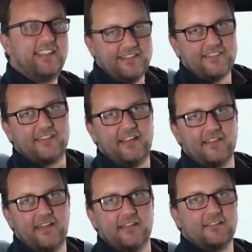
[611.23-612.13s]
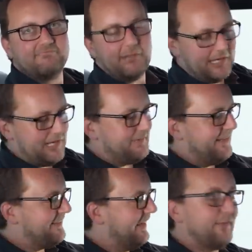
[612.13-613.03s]
In saying that, I'm
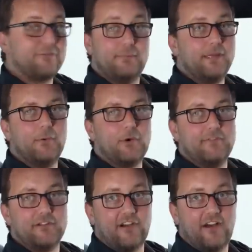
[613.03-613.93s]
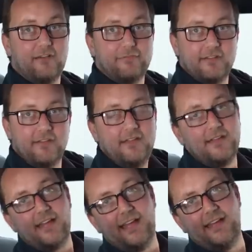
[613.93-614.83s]
going to take this for a bit more of a drive,
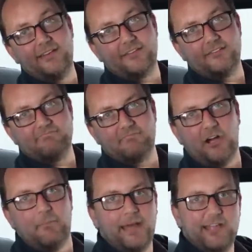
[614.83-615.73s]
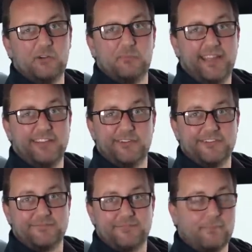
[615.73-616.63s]
and I may or may not
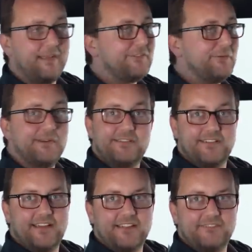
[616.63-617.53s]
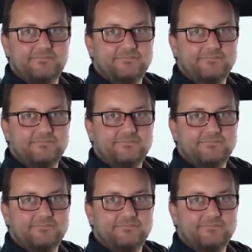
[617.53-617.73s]
come back to work today.